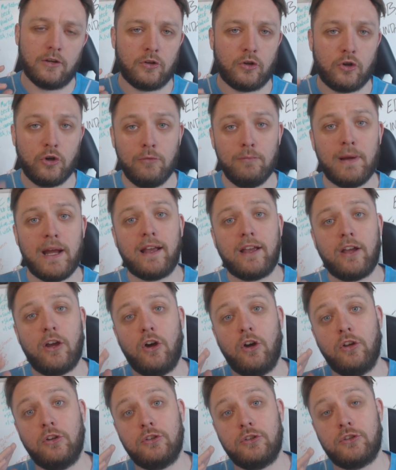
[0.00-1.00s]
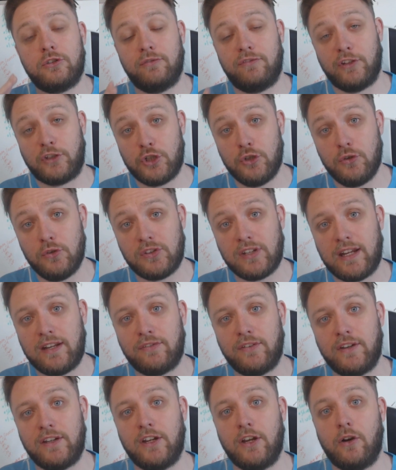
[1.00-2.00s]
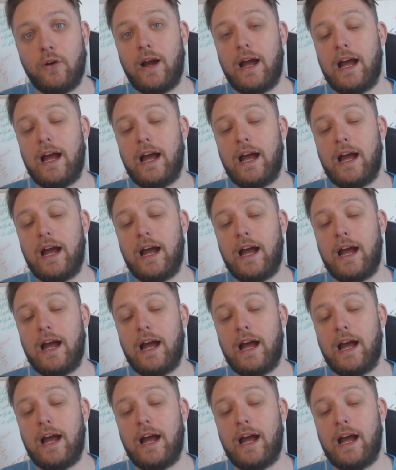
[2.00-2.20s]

Come back for Tuesday's video.